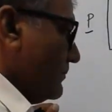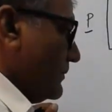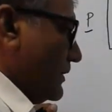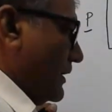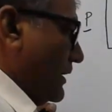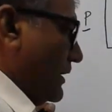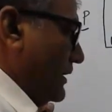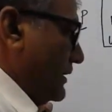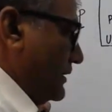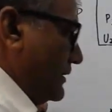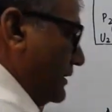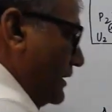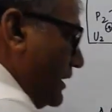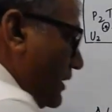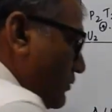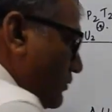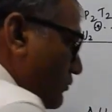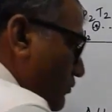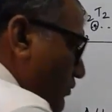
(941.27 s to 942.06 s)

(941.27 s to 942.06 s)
And now what